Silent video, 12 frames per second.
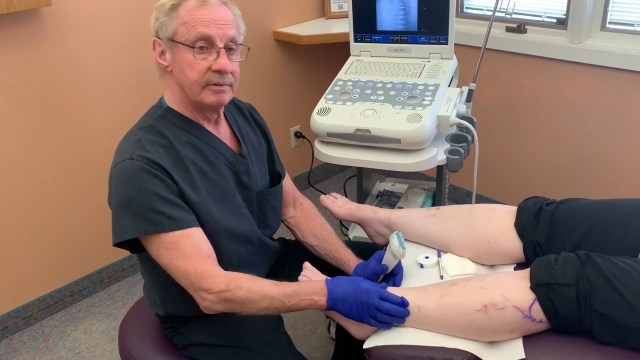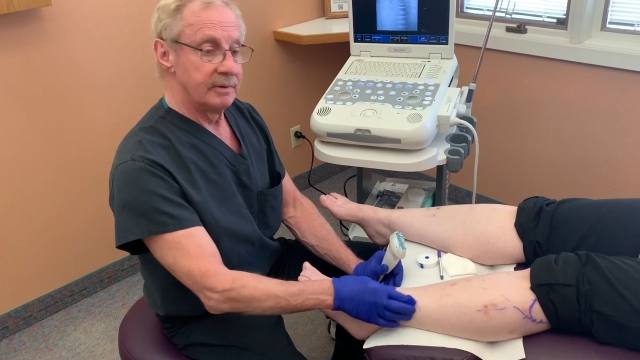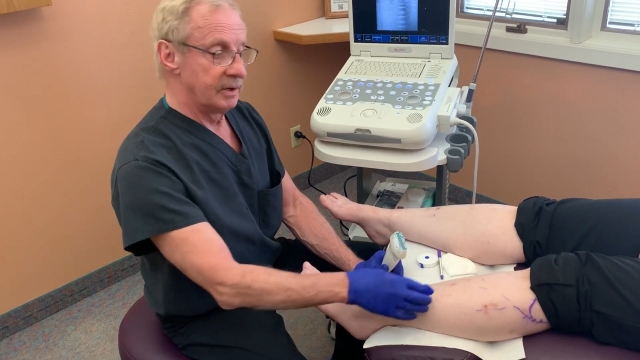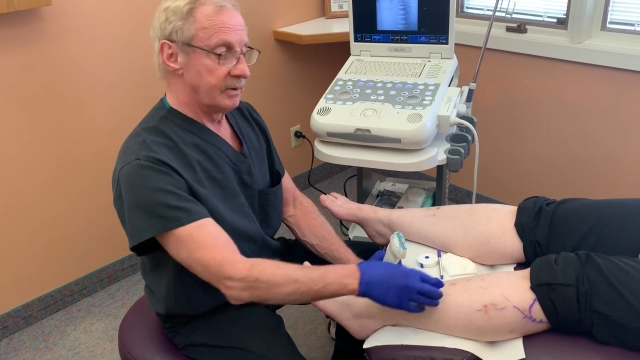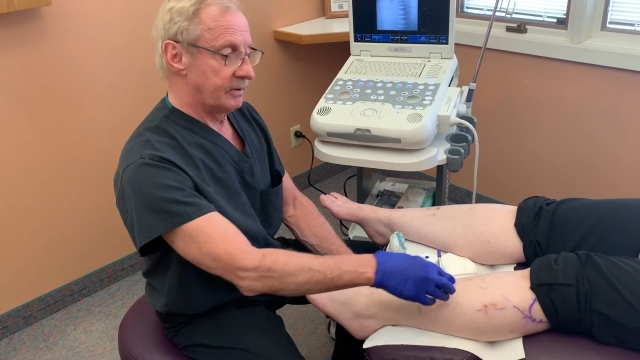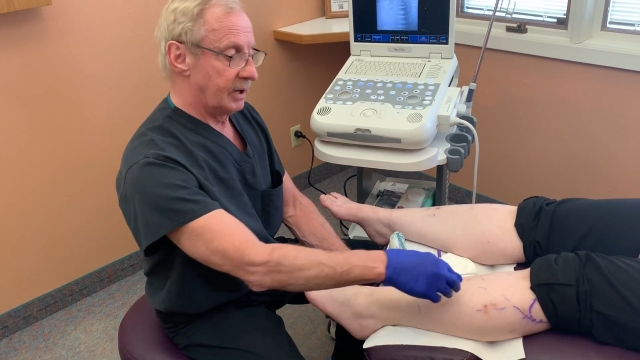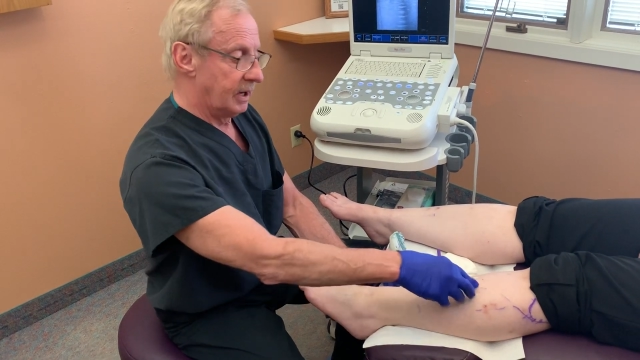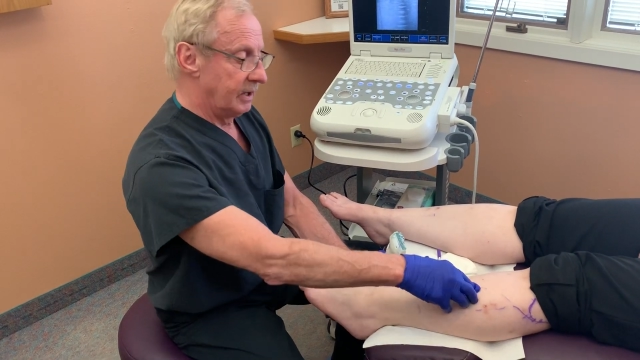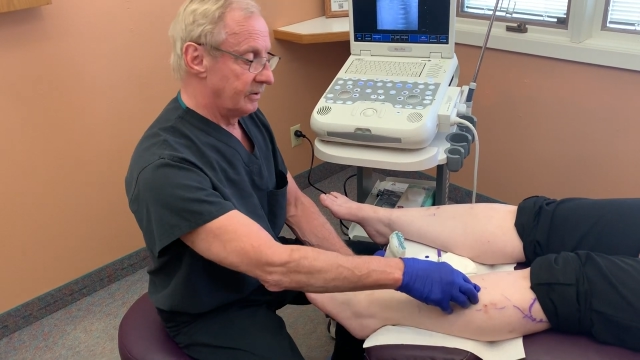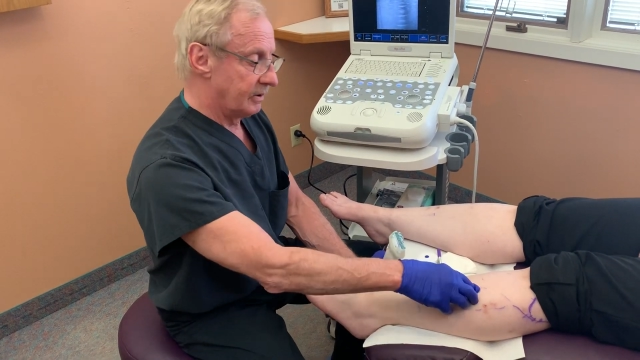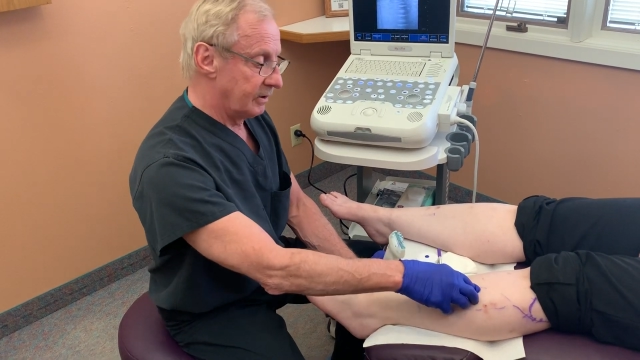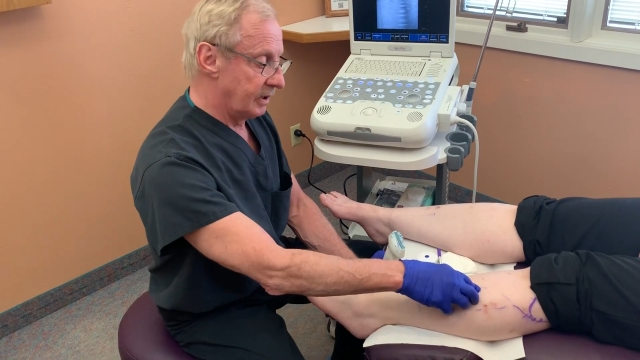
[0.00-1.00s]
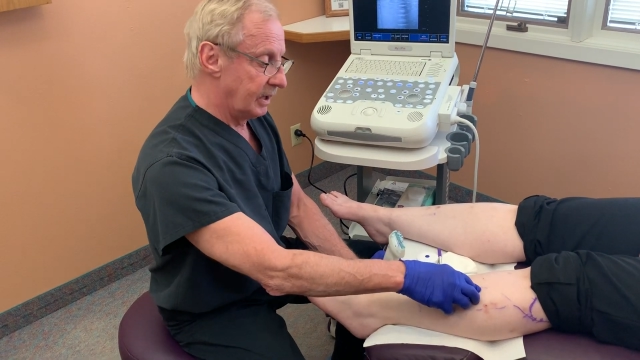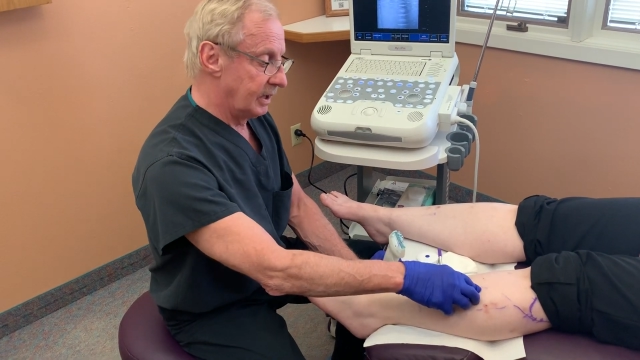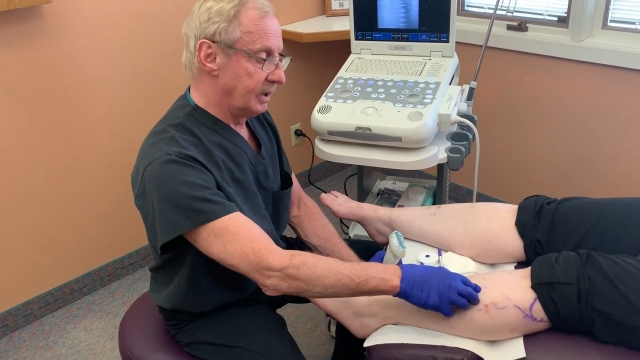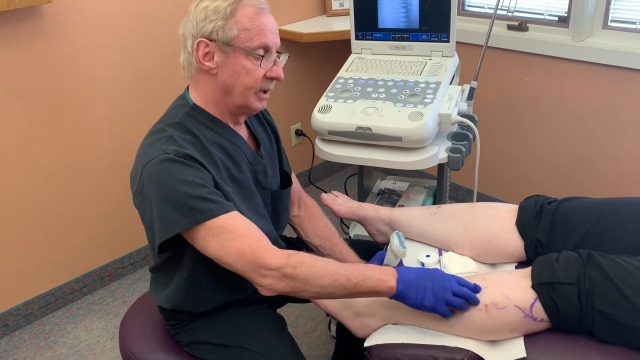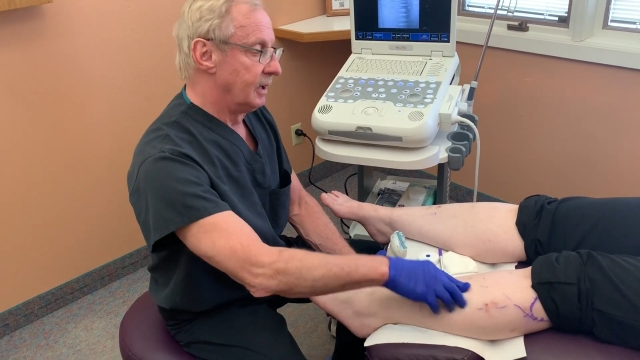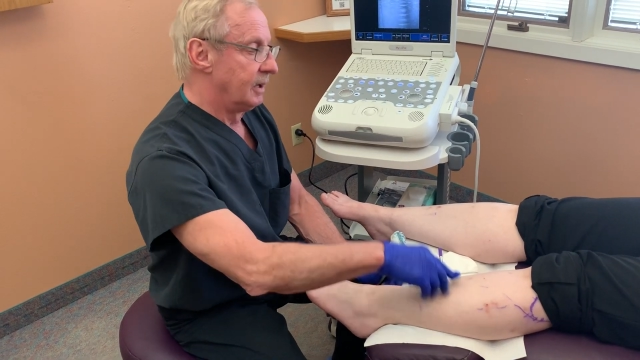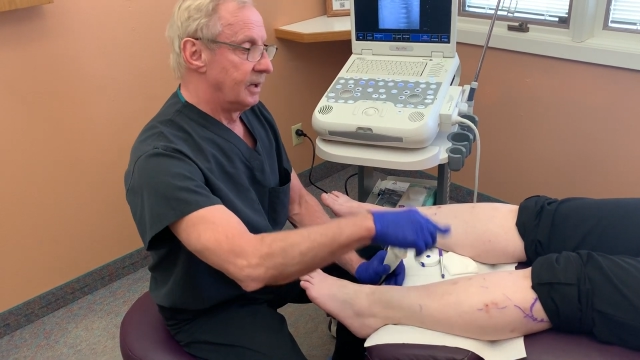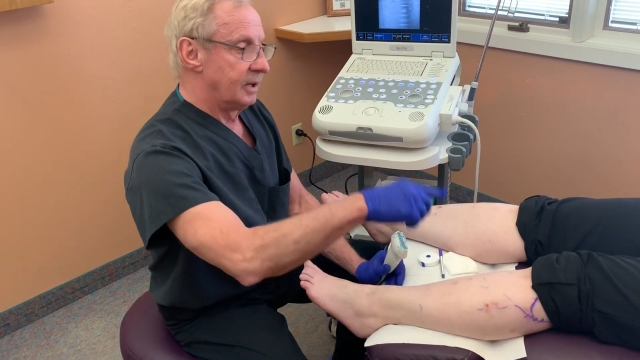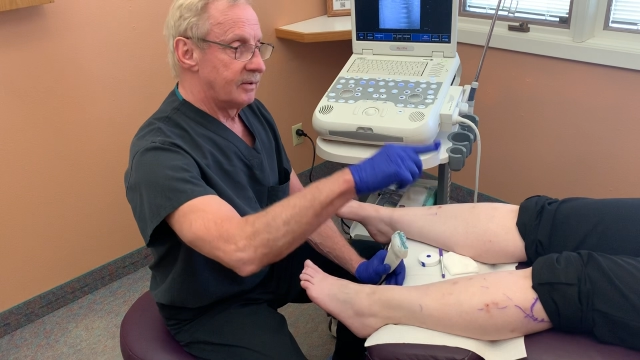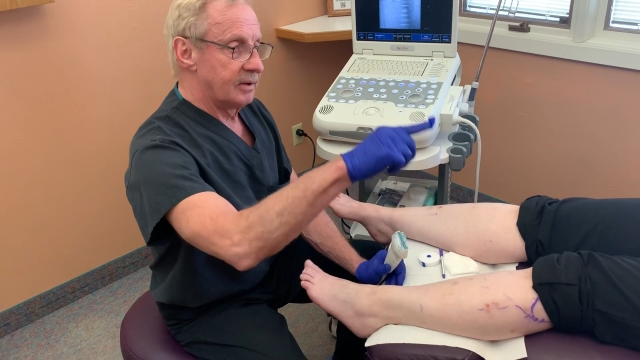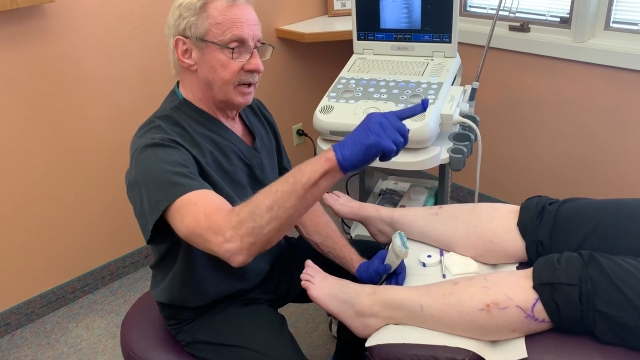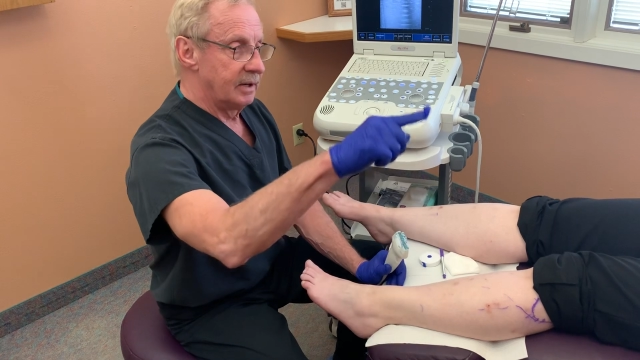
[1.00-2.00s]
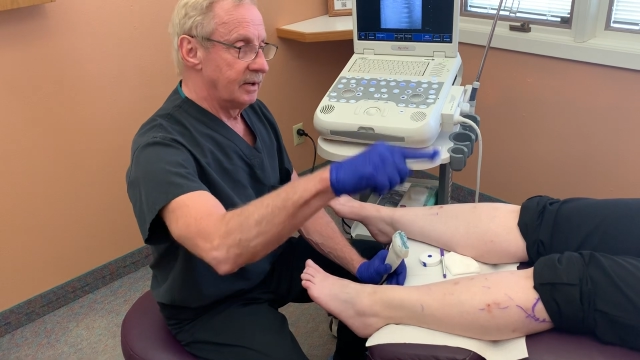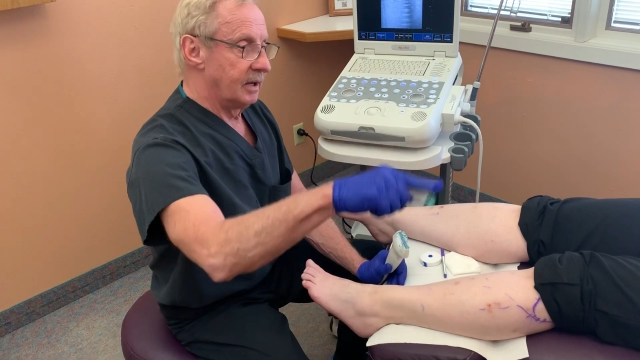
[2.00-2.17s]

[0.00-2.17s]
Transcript: When it's high in the leg, it's kind of